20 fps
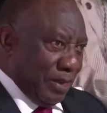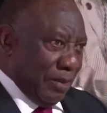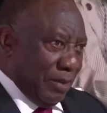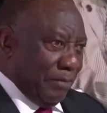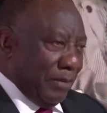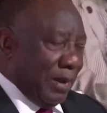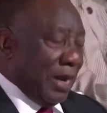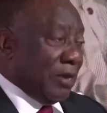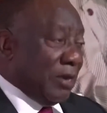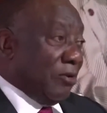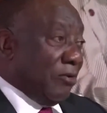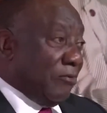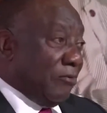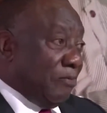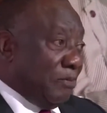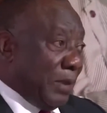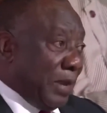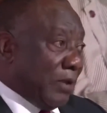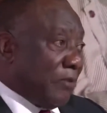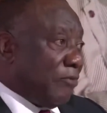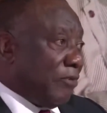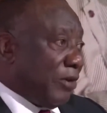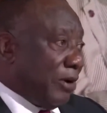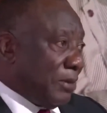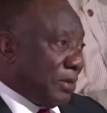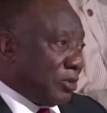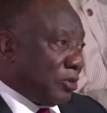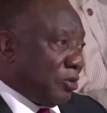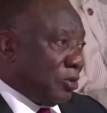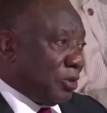by your big
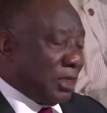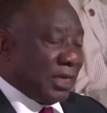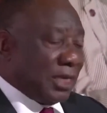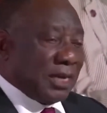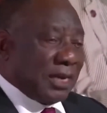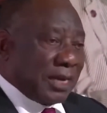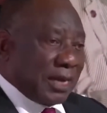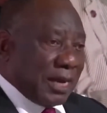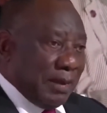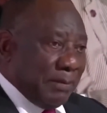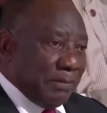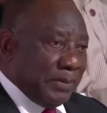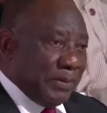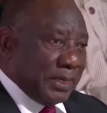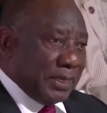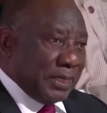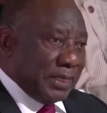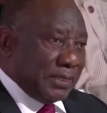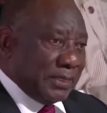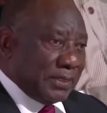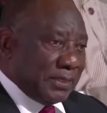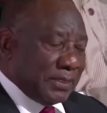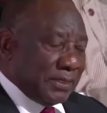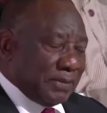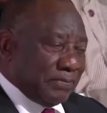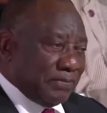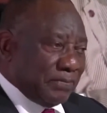pharmaceutical companies?